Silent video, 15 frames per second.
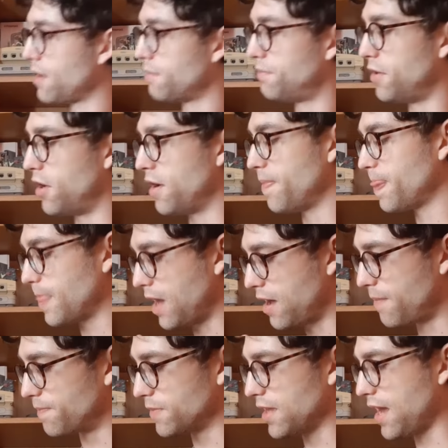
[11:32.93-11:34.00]
But
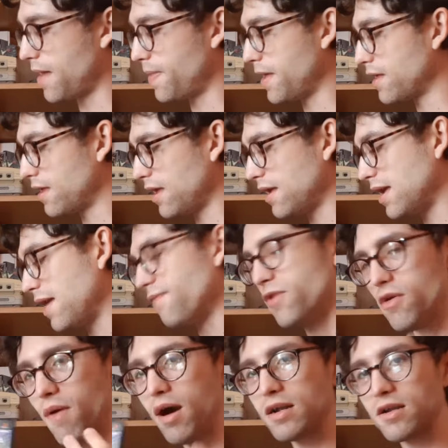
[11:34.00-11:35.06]
yeah, if
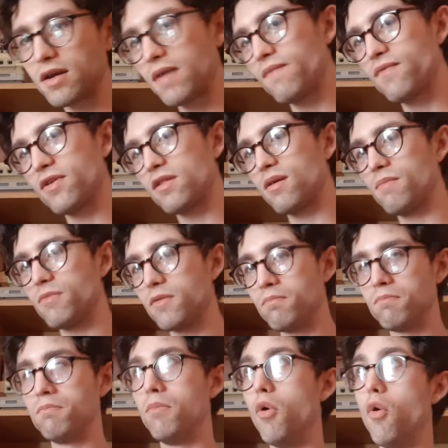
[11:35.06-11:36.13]
you are looking for something
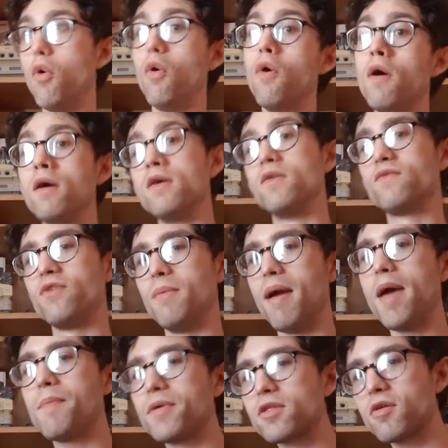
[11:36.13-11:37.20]
more from
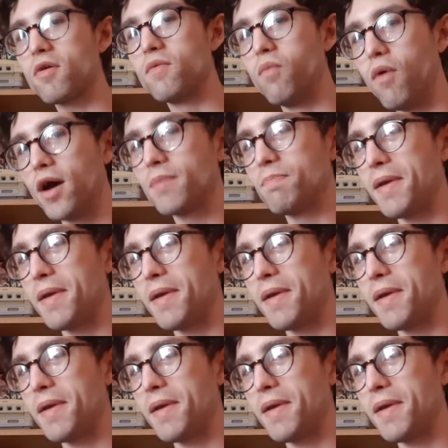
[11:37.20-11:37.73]
Episode 1,